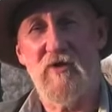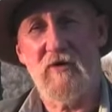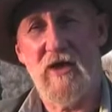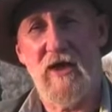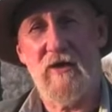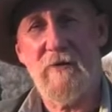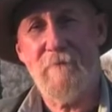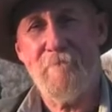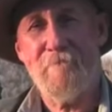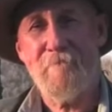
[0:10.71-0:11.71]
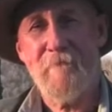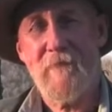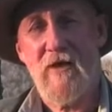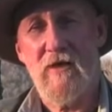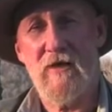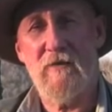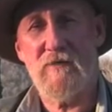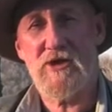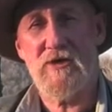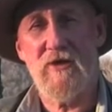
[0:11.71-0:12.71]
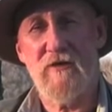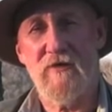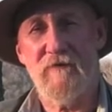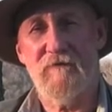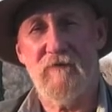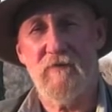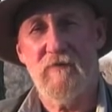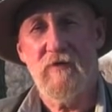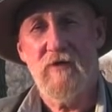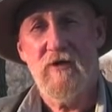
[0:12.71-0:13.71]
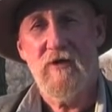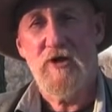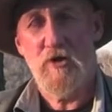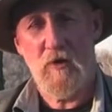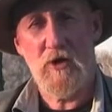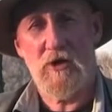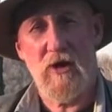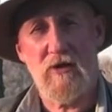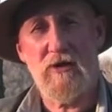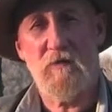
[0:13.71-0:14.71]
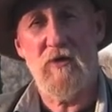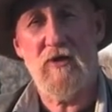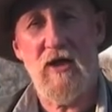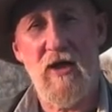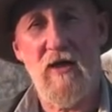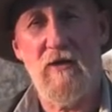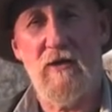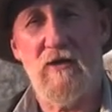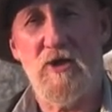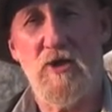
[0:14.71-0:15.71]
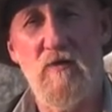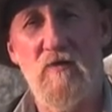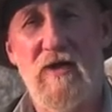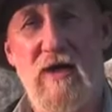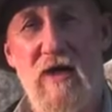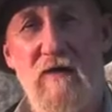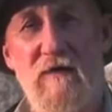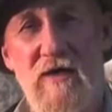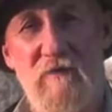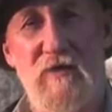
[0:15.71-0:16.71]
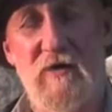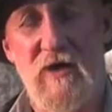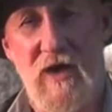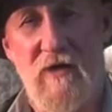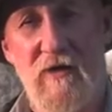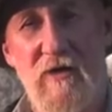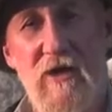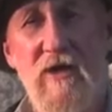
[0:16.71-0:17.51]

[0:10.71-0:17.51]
Buchanan. I'm a son of George Douglas Buchanan and Joan Kathleen Buchanan.